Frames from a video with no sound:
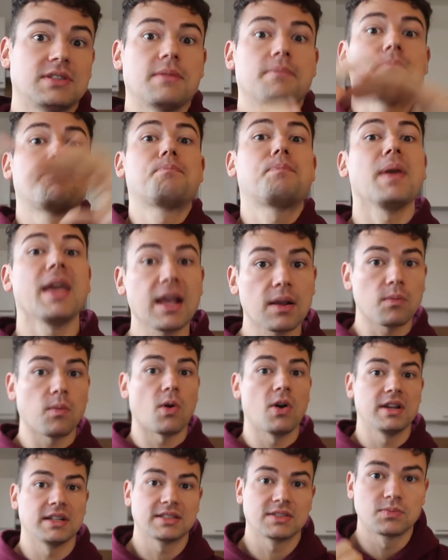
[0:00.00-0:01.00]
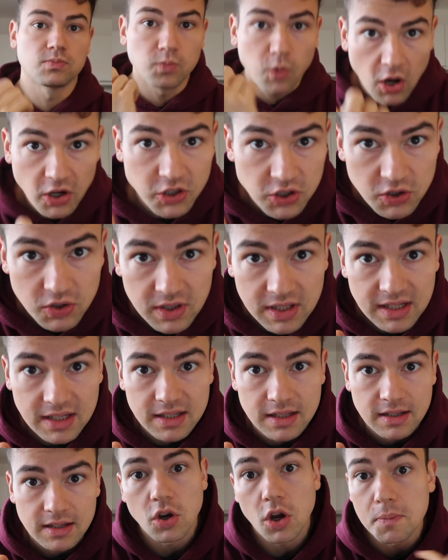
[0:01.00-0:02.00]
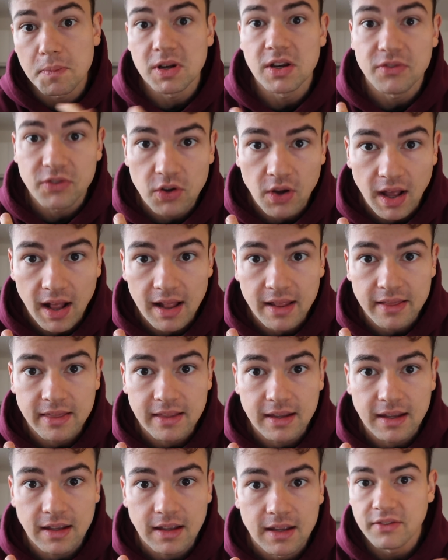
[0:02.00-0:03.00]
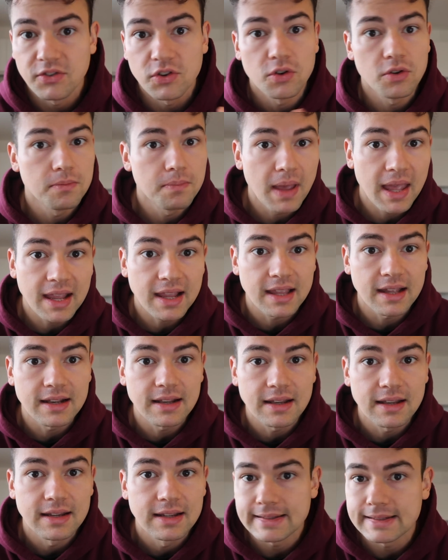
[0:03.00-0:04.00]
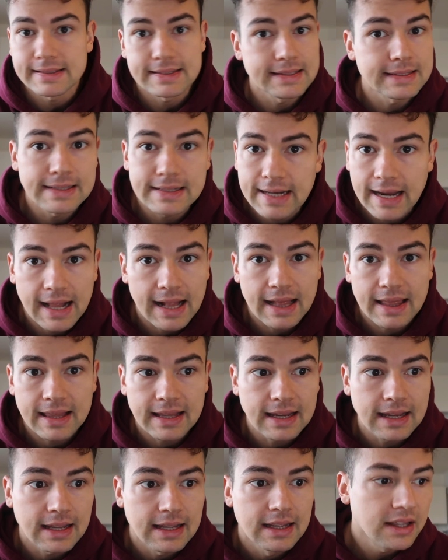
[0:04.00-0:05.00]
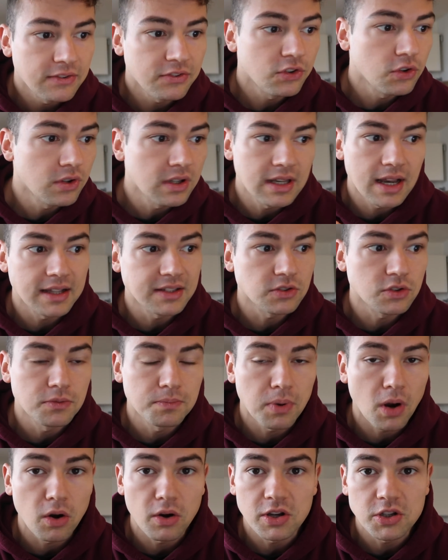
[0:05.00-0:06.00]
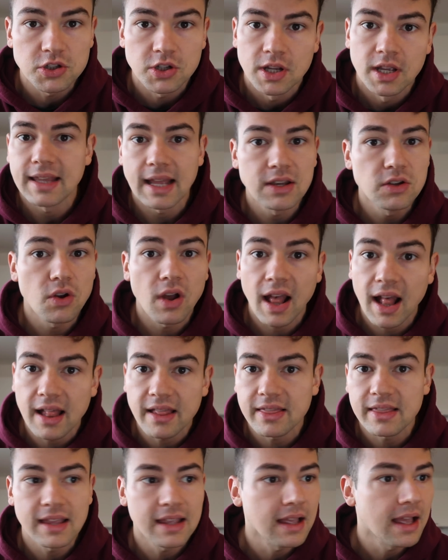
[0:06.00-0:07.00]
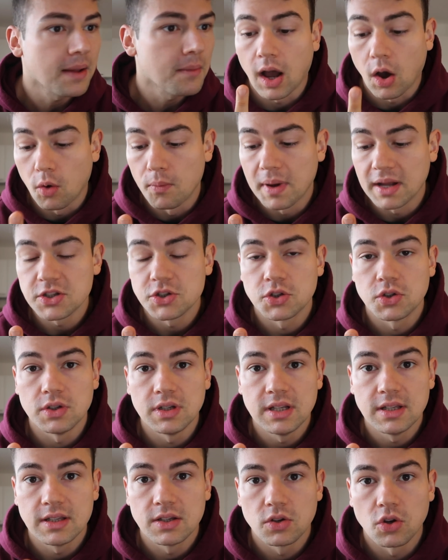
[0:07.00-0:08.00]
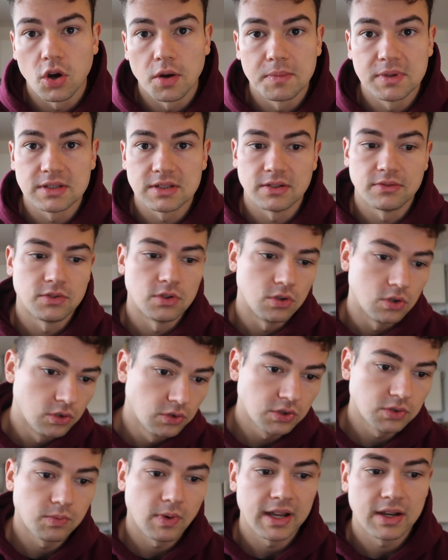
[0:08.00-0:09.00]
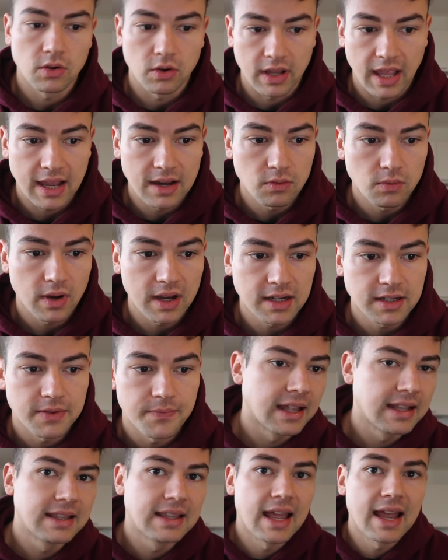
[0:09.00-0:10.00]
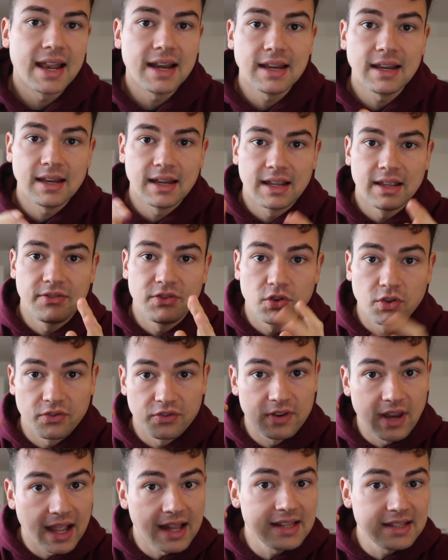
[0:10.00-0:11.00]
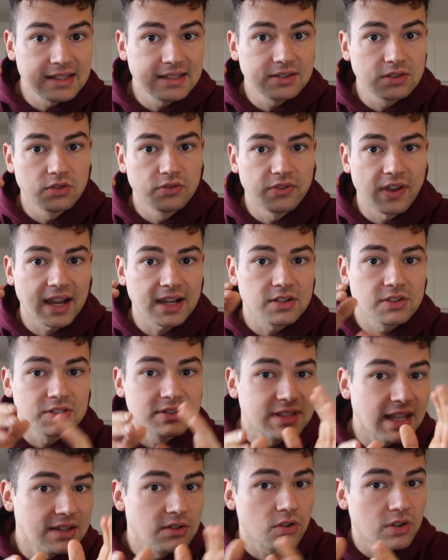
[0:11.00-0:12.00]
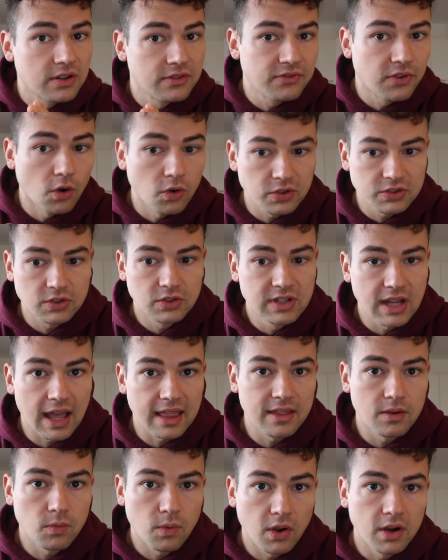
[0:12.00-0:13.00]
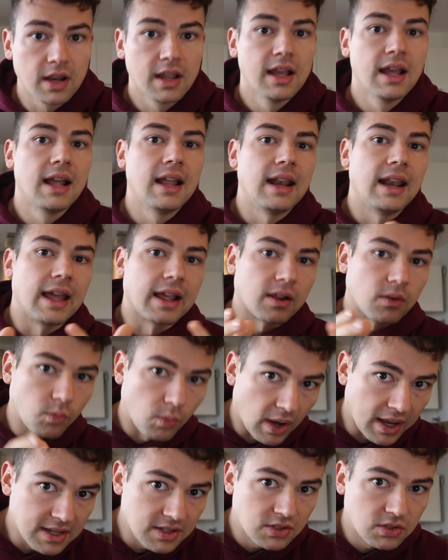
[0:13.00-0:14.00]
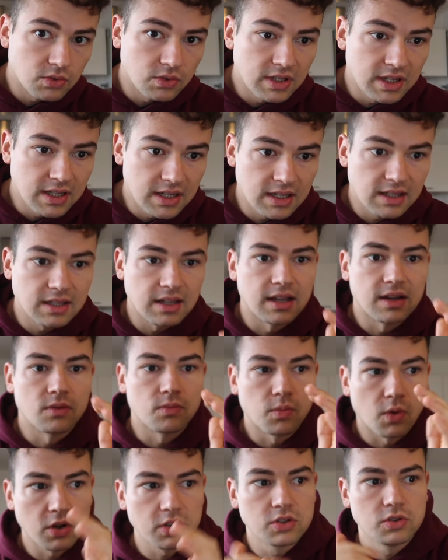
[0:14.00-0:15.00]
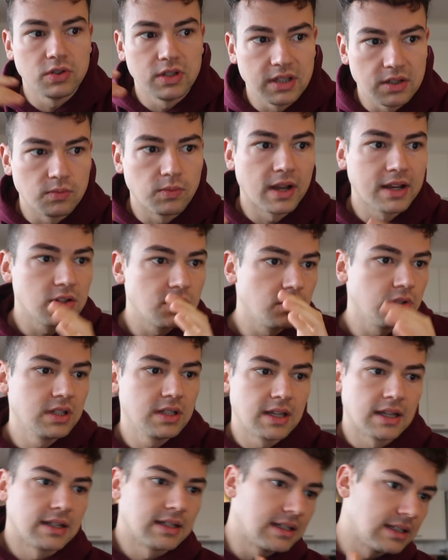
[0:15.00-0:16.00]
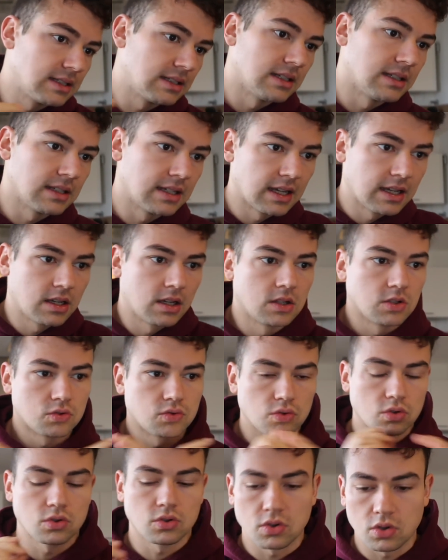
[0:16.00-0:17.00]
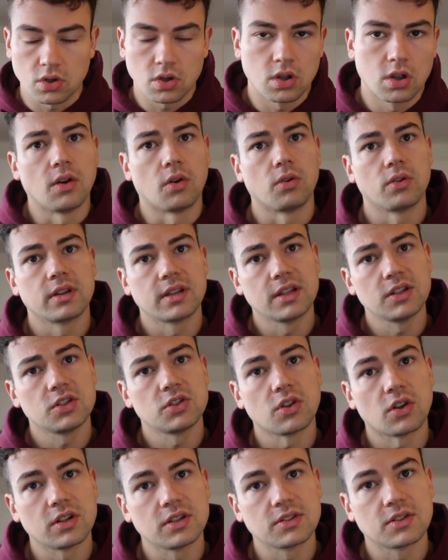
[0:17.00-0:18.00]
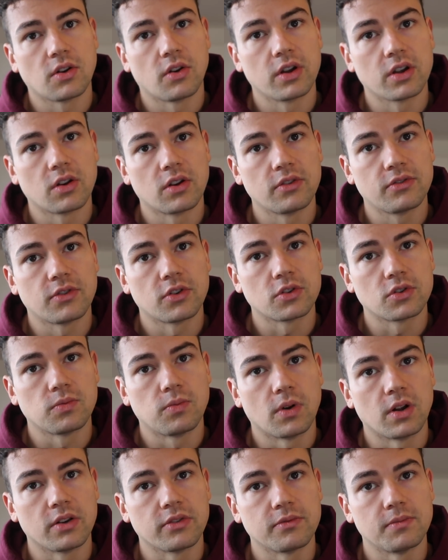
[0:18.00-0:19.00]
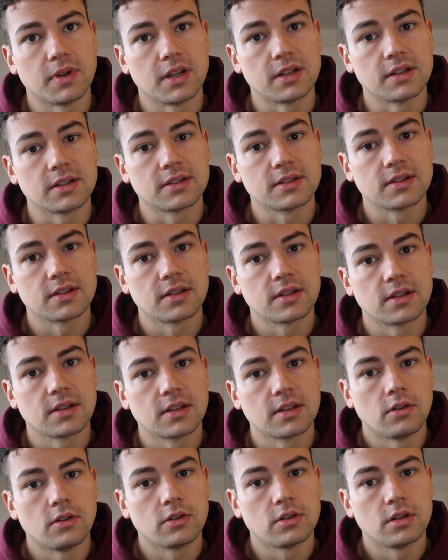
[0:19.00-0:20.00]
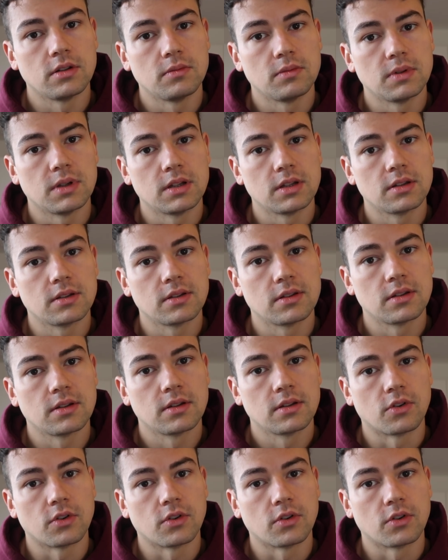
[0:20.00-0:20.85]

The big one is what you eat. Determine if you're healthy. If you eat bacon, then you're not healthy. If you eat Nicecream porridge, then you're healthy. How much you eat determines if you lose weight or gain weight. And then if you've nailed these two factors, then you can focus on the other one, like when to eat and what to eat, when to eat, and this and that. And yo, this shot is going on for 12 minutes. 13 minutes.